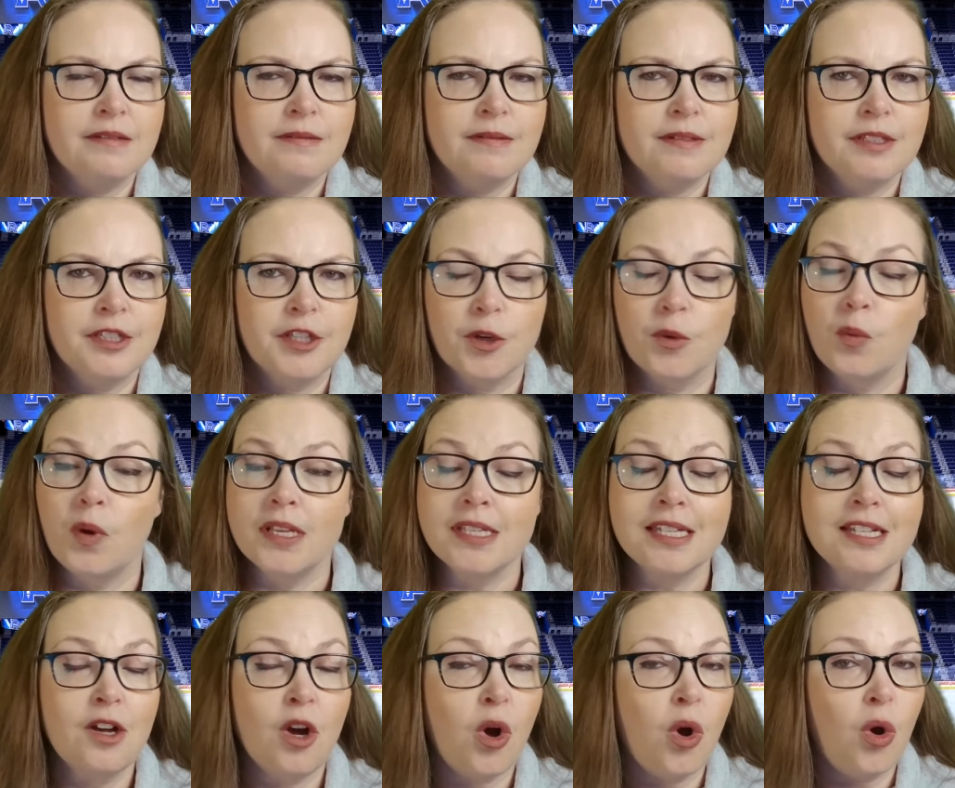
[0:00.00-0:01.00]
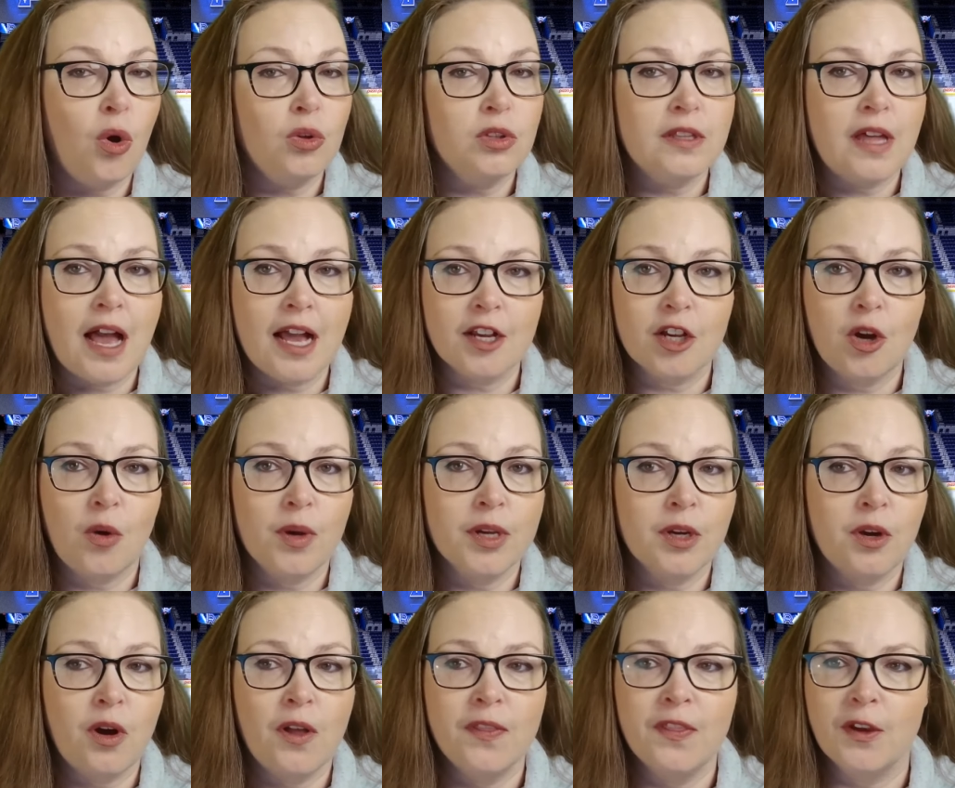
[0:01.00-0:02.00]
there wasn't a whole lot
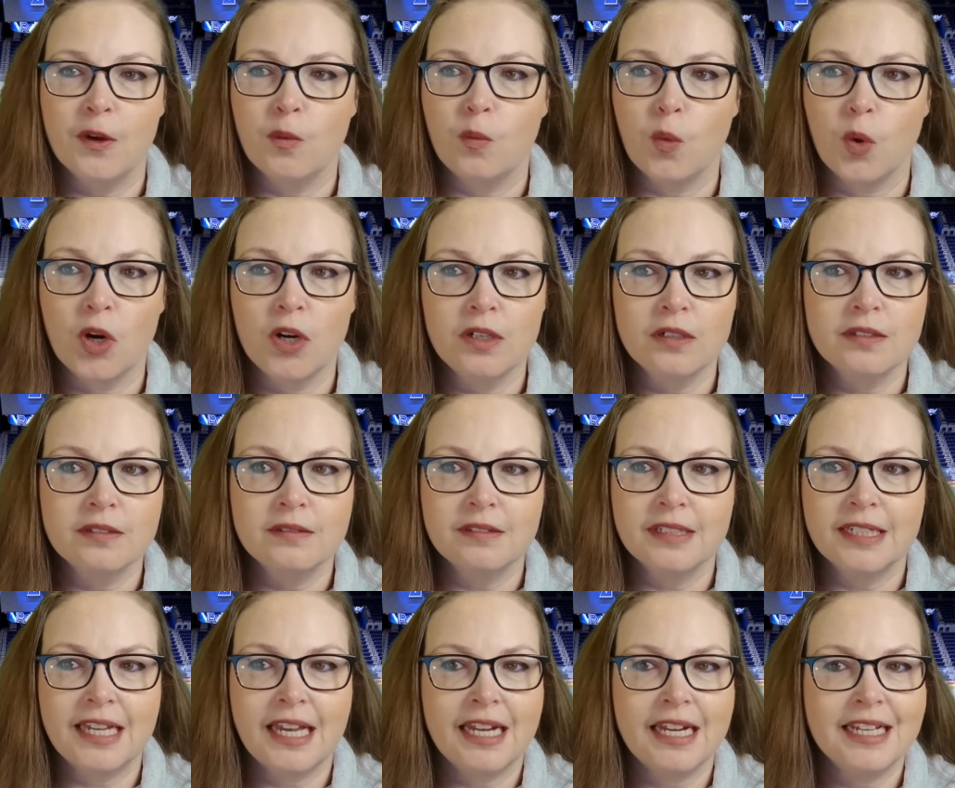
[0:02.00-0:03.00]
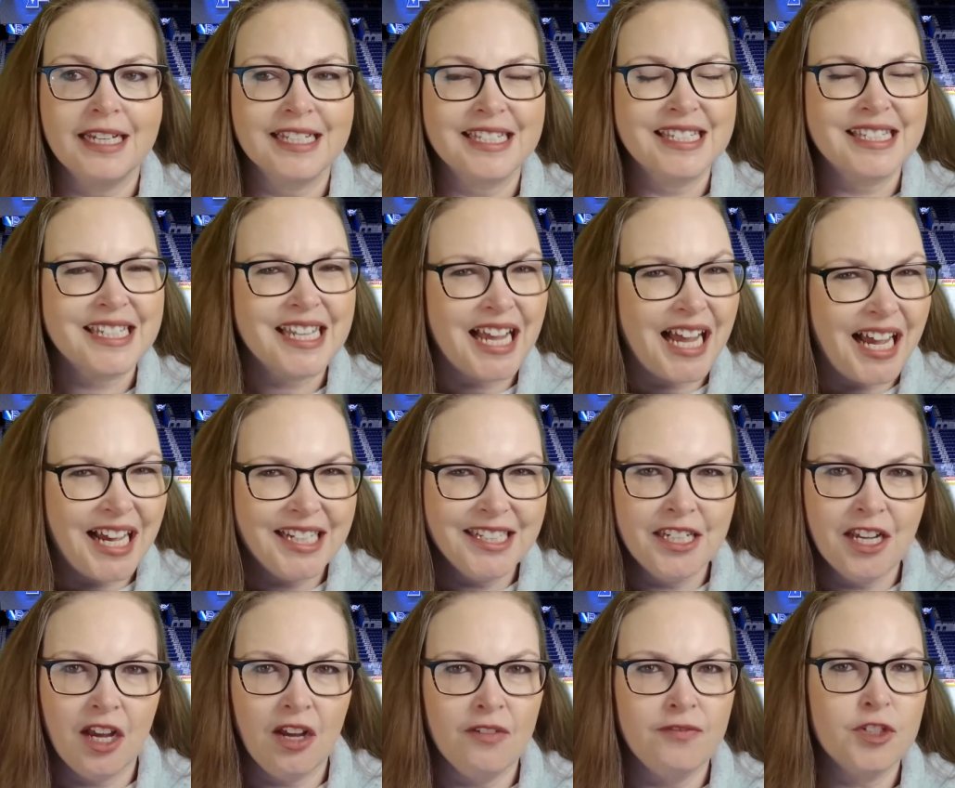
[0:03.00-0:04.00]
going on. There weren't getting a
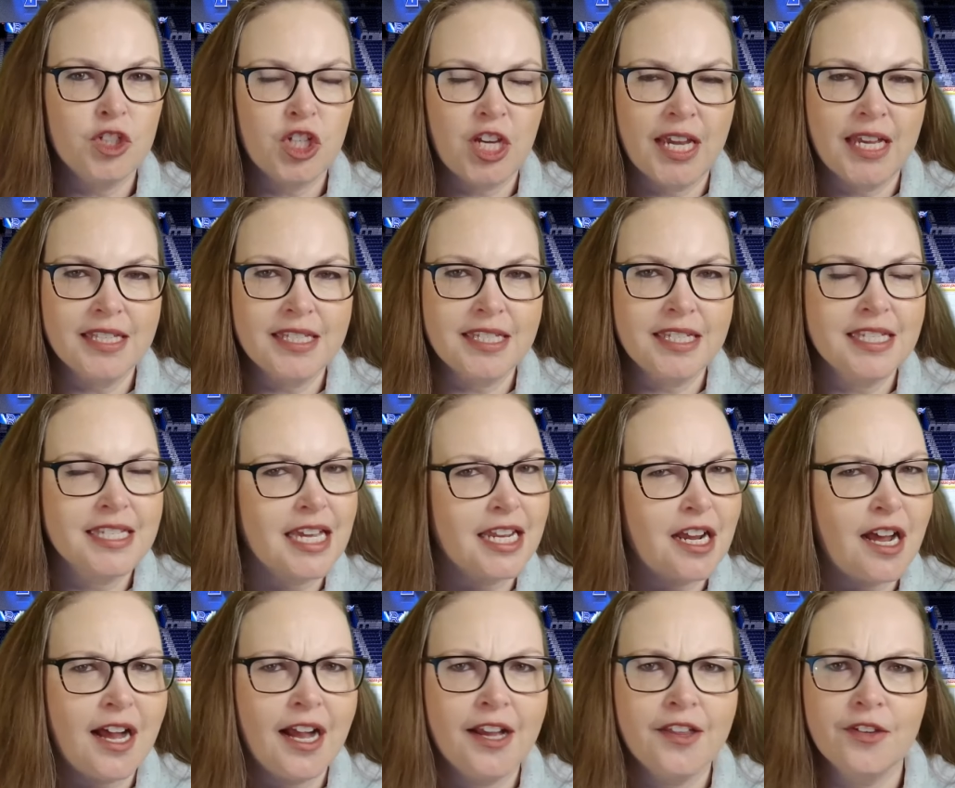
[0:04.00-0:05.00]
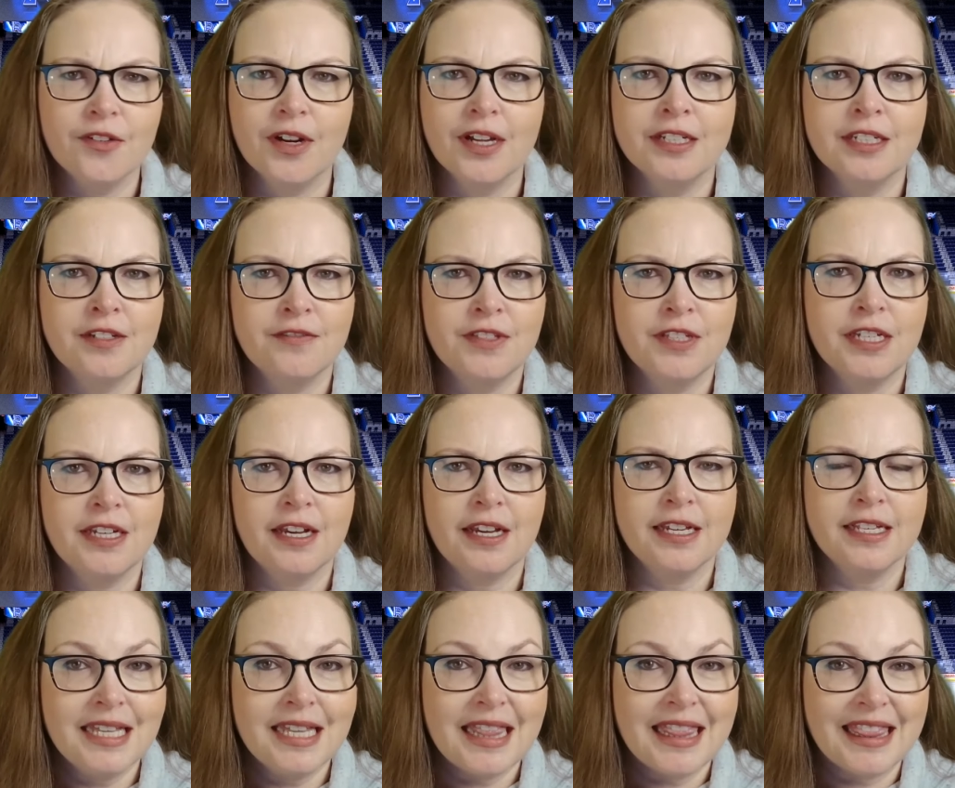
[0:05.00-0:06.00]
ton of chances at either end of the
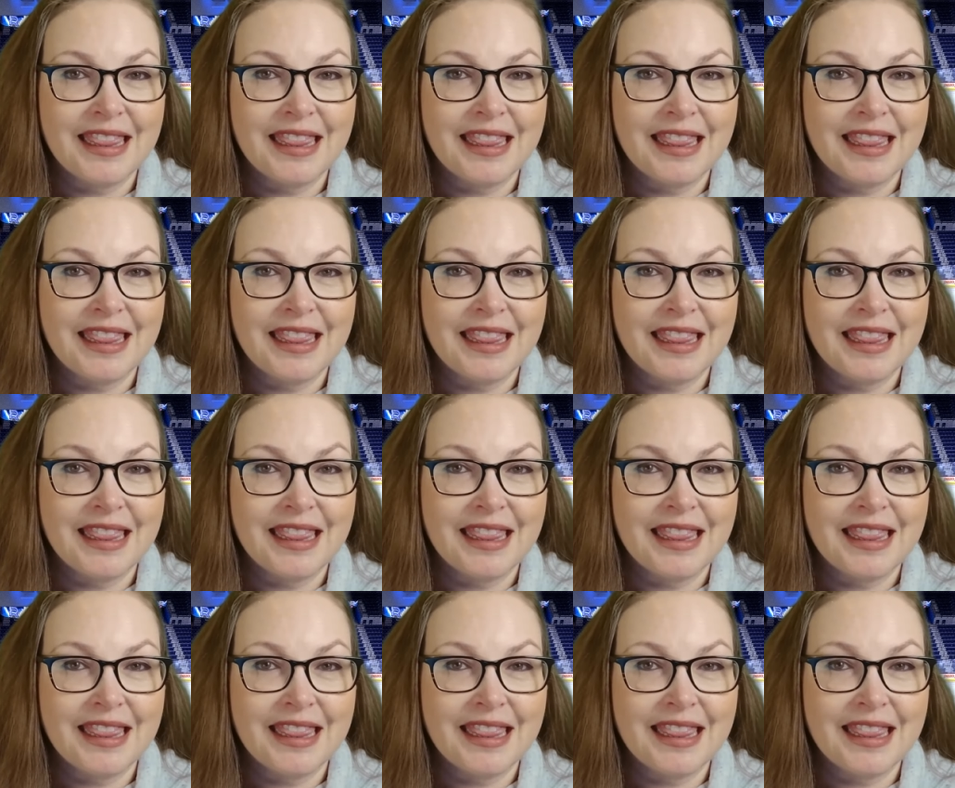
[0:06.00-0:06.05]
ice.